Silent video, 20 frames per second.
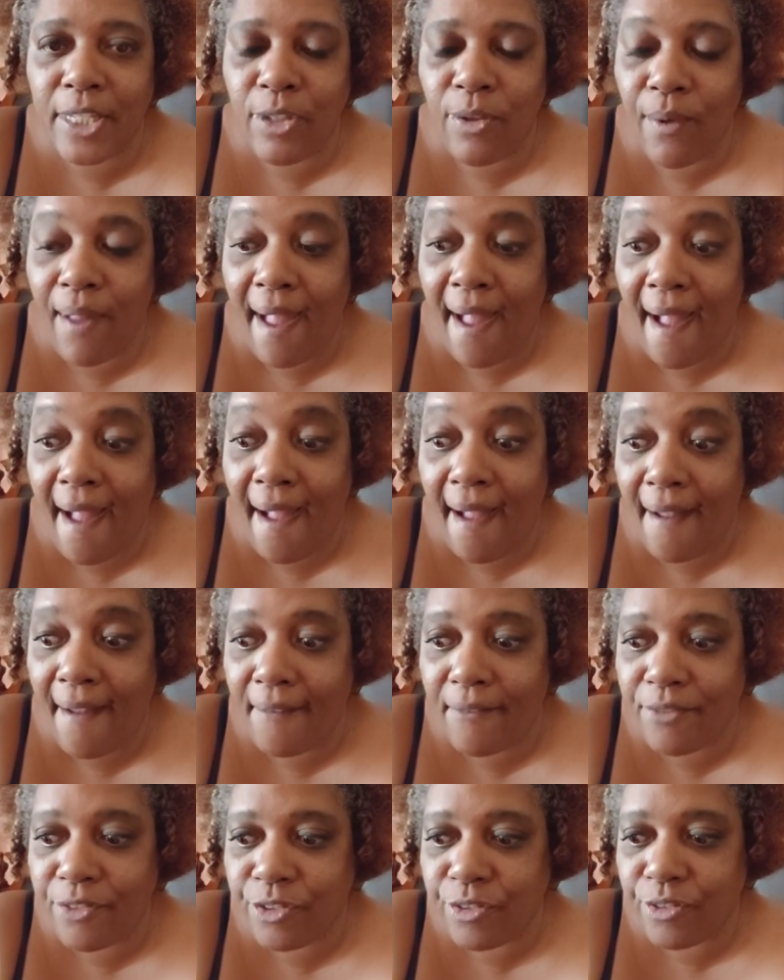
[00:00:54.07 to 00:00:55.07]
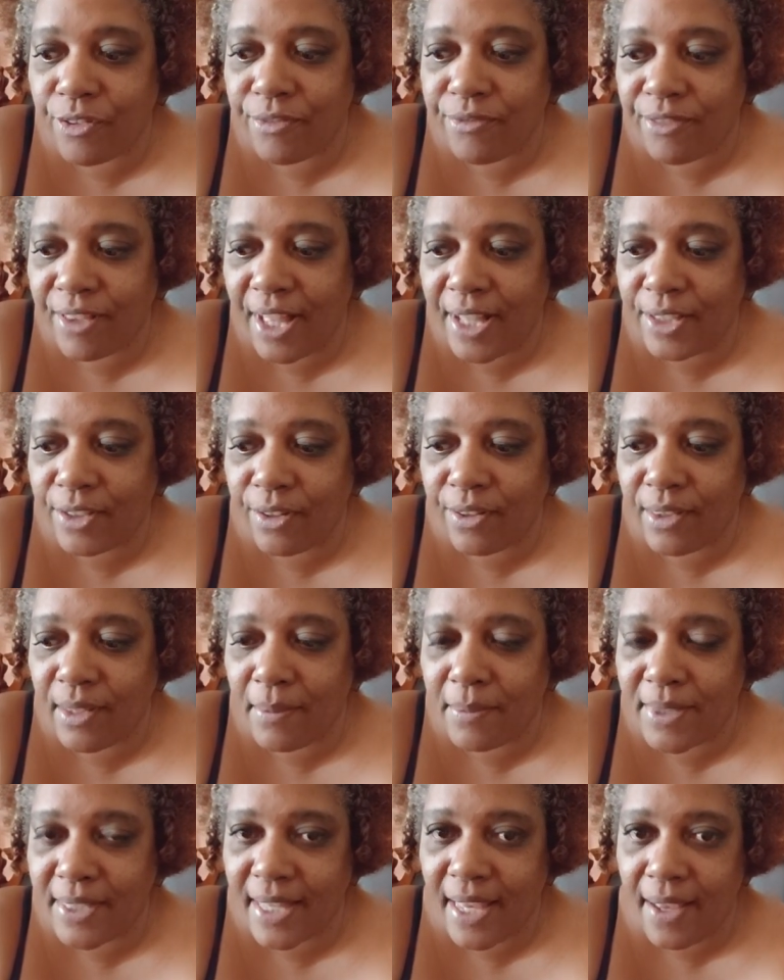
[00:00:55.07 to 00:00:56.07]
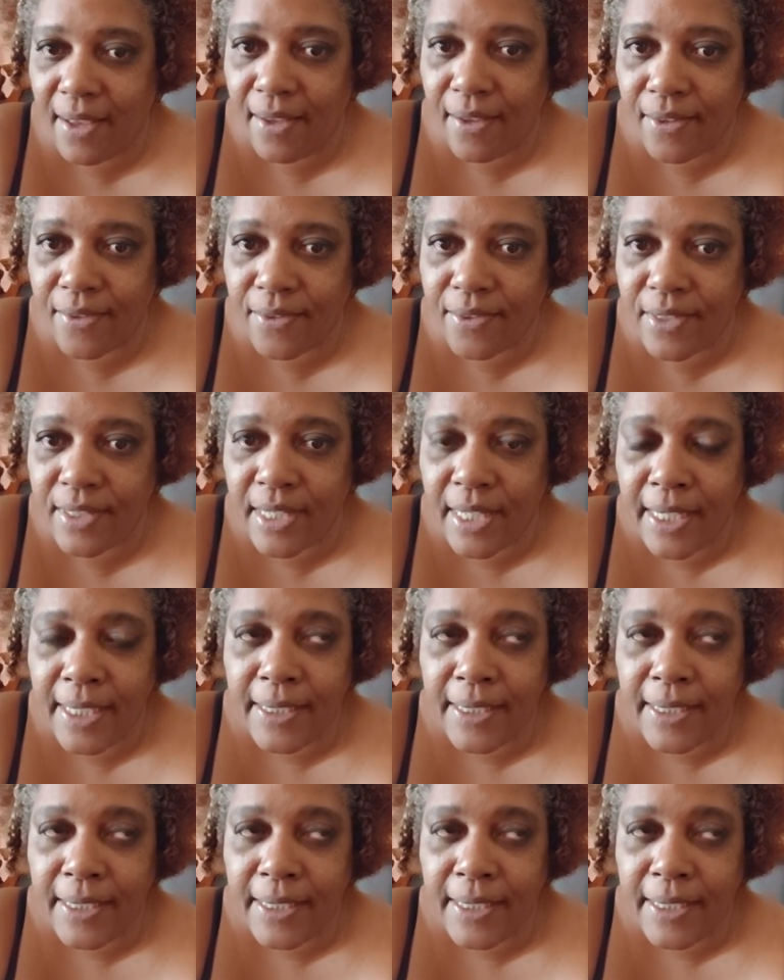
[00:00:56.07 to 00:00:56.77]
you have to reflect on themselves